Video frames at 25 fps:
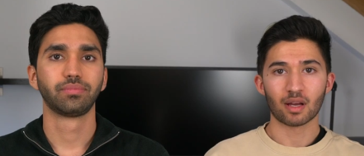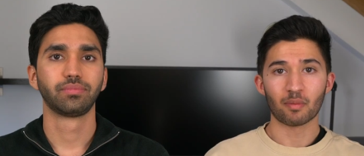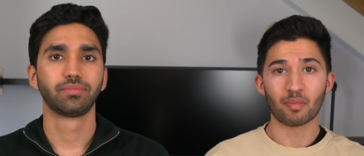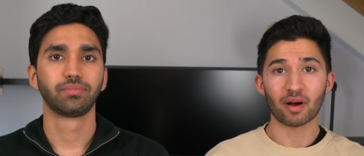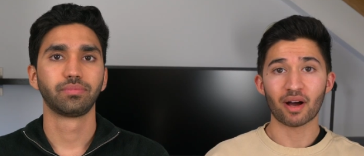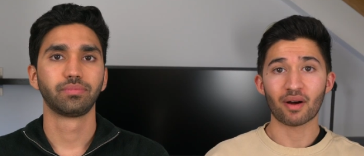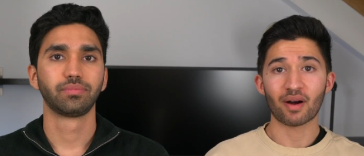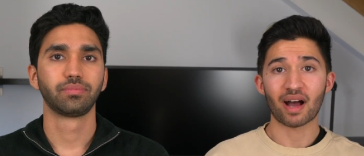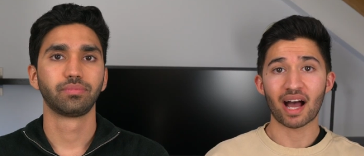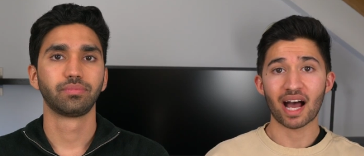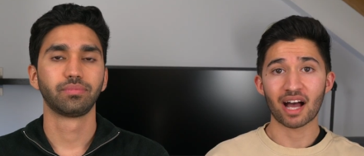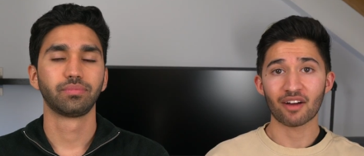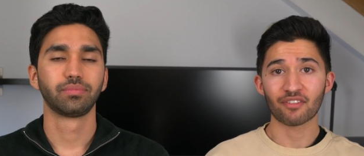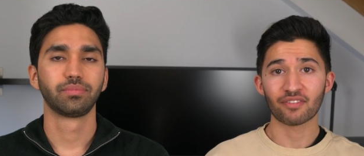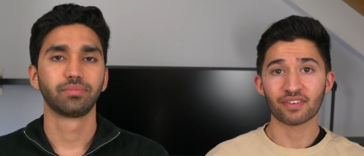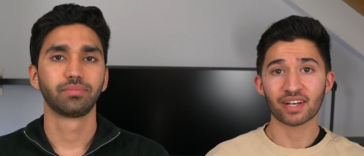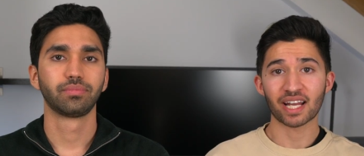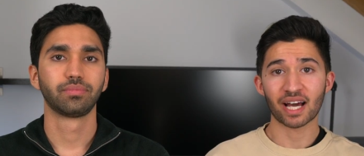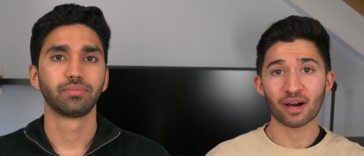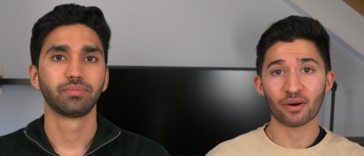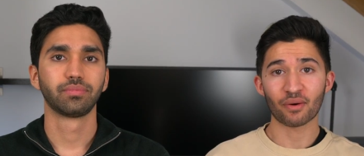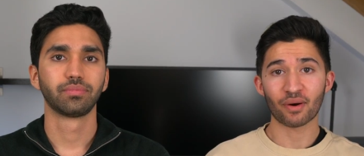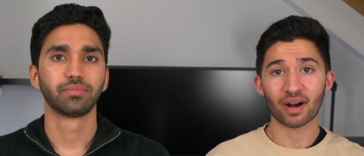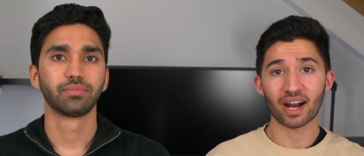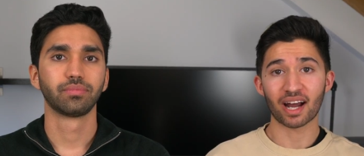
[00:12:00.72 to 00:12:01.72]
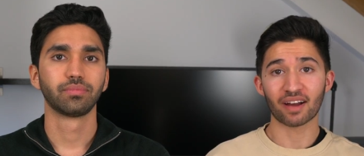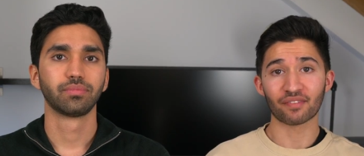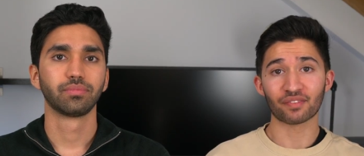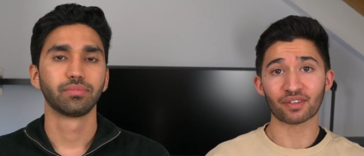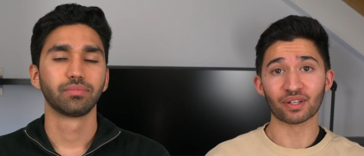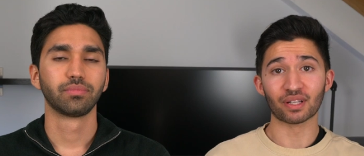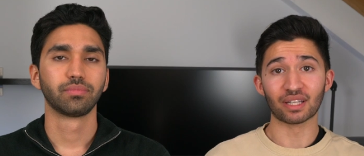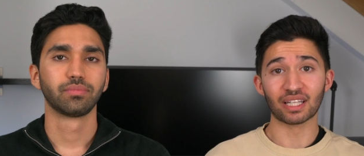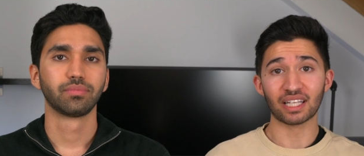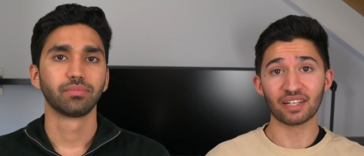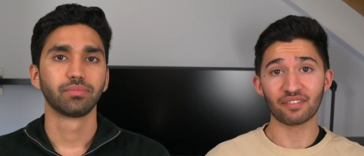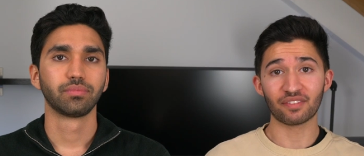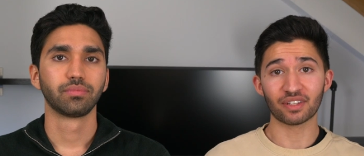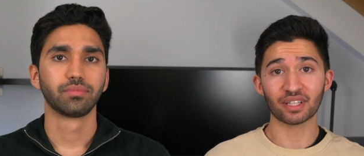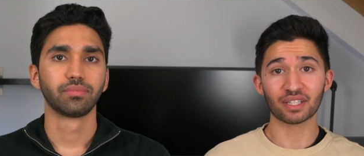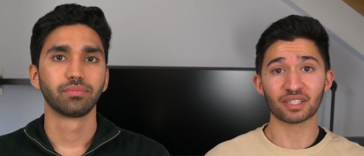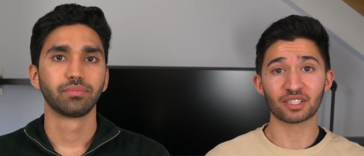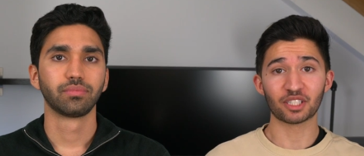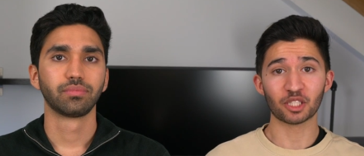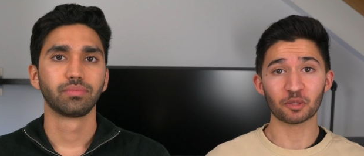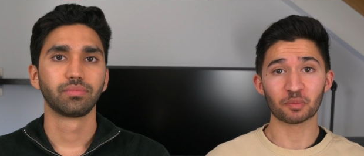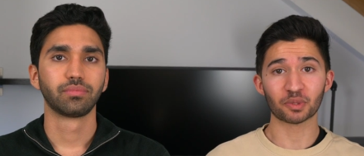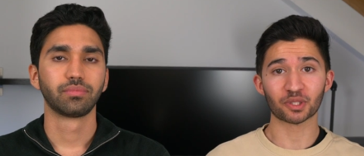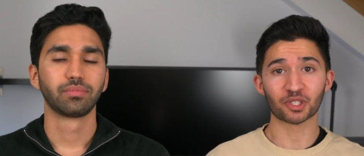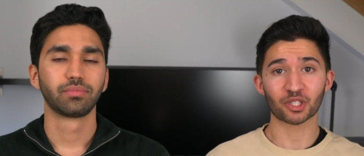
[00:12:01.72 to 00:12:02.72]
Speaker 1: About half an hour after leaving the
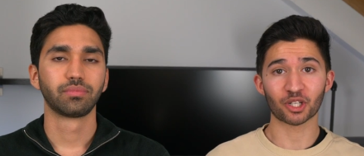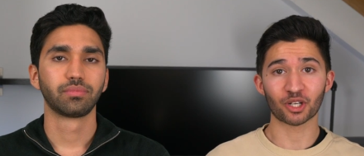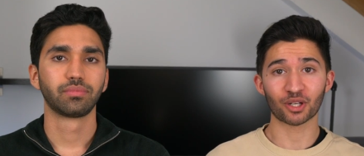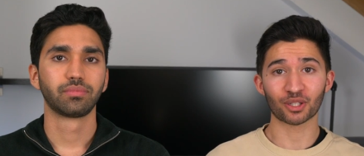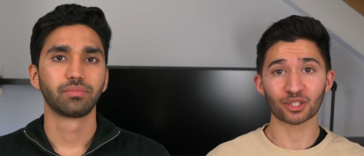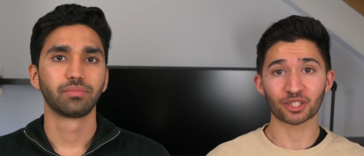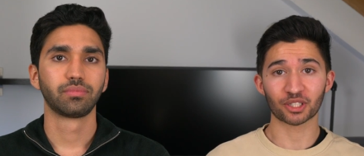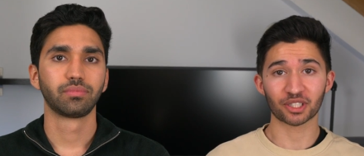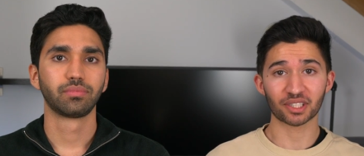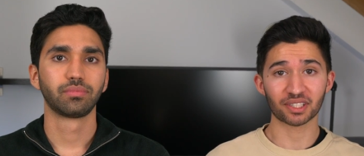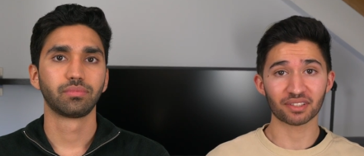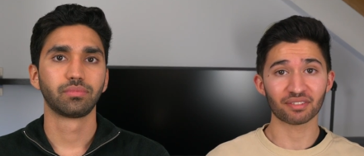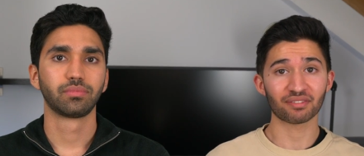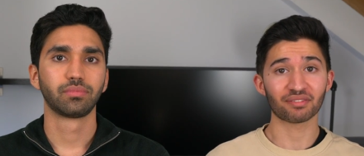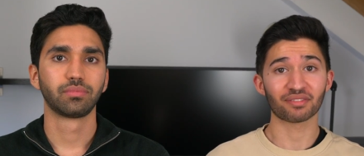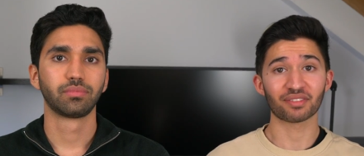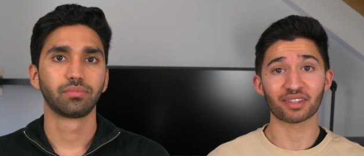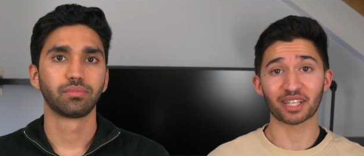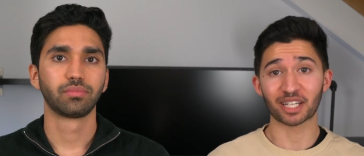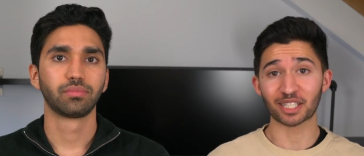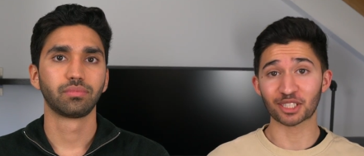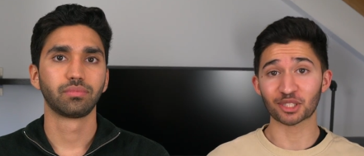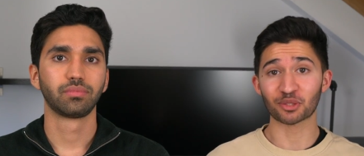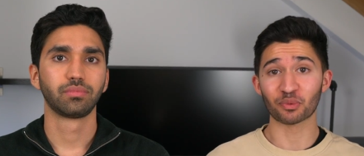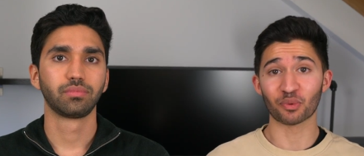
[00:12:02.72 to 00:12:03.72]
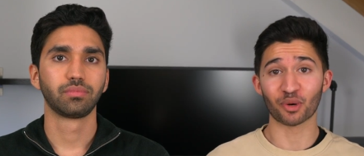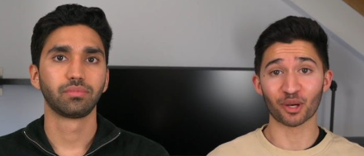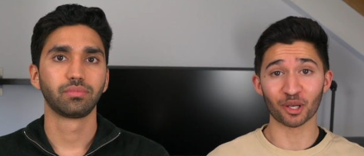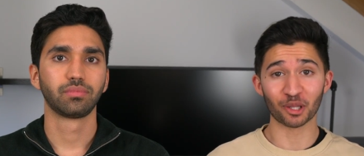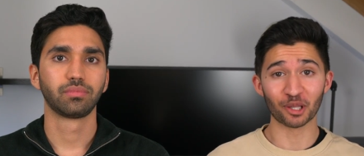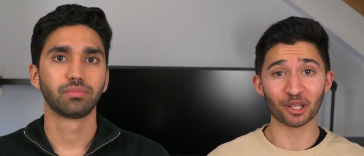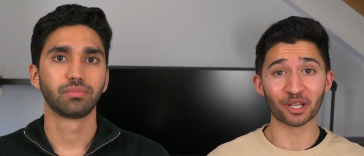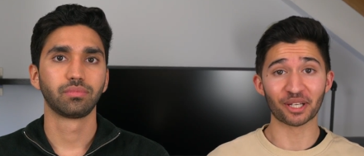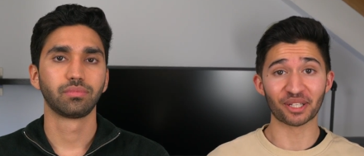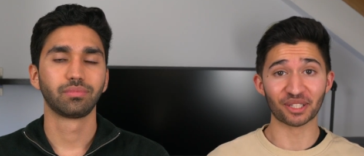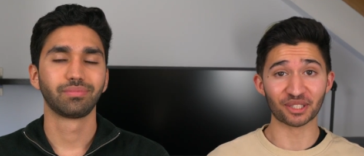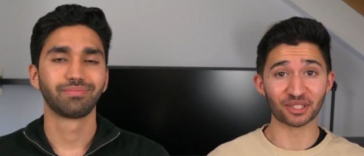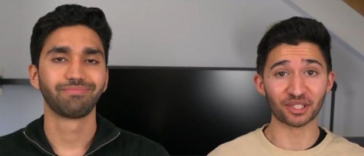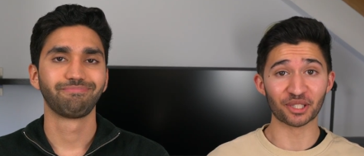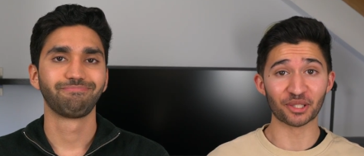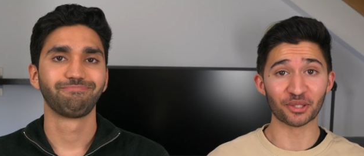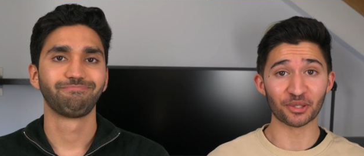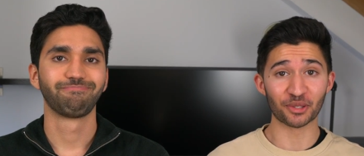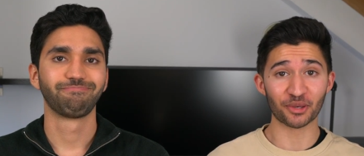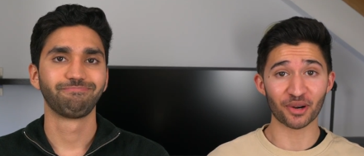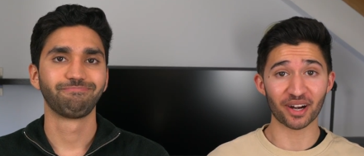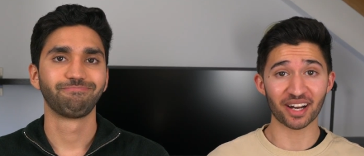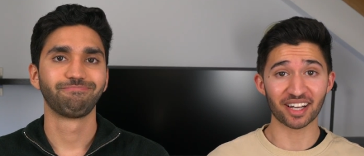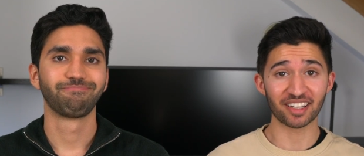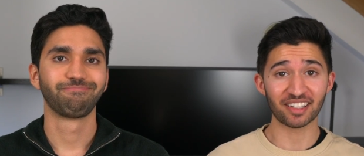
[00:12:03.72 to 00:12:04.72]
supercharger, things weren't looking
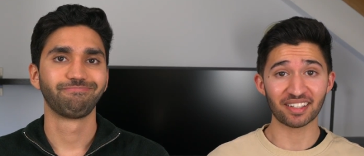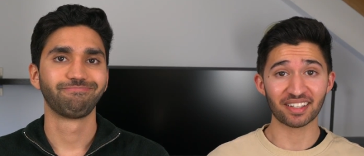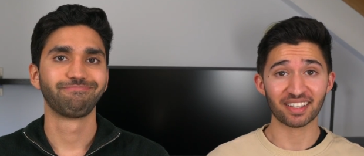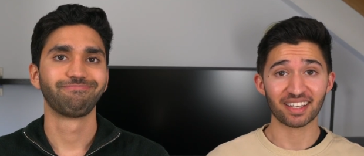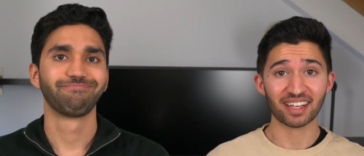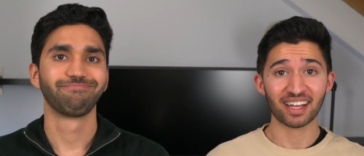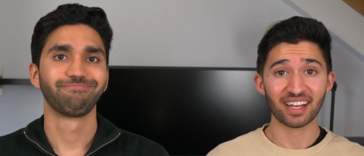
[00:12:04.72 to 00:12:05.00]
too great.